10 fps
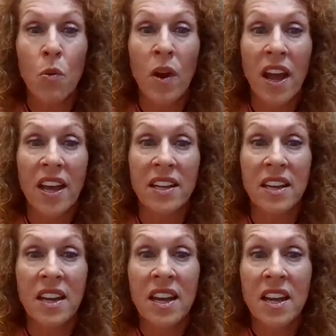
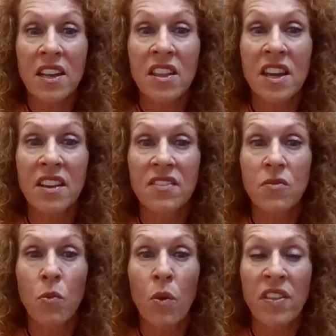when
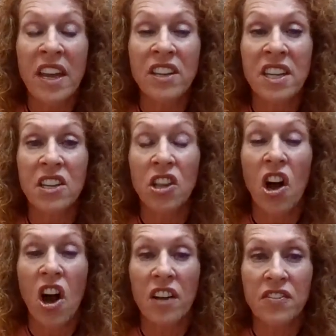they
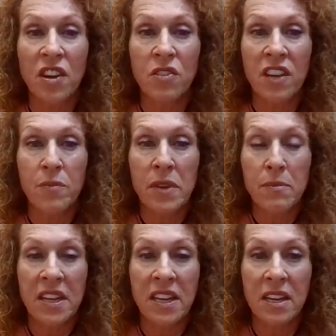declaw. So give me a
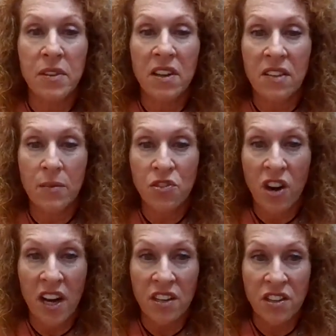minute because I'm
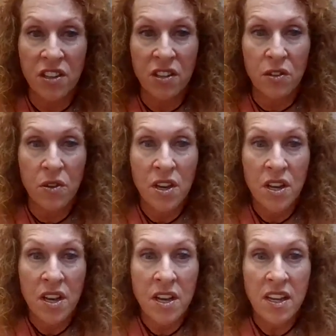trying to
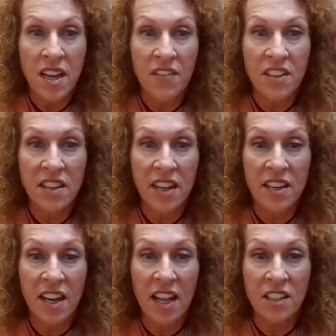get the
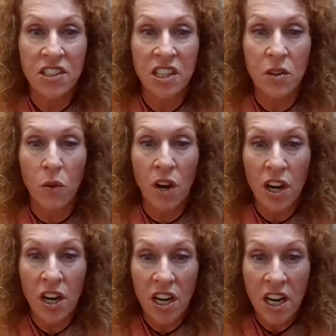technology to
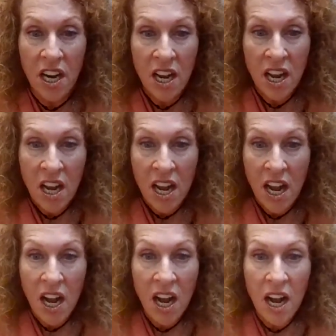work.
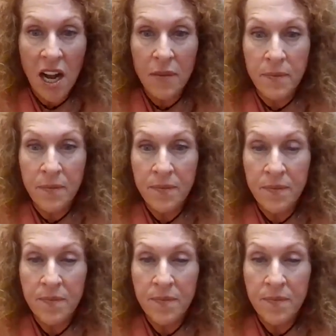Hang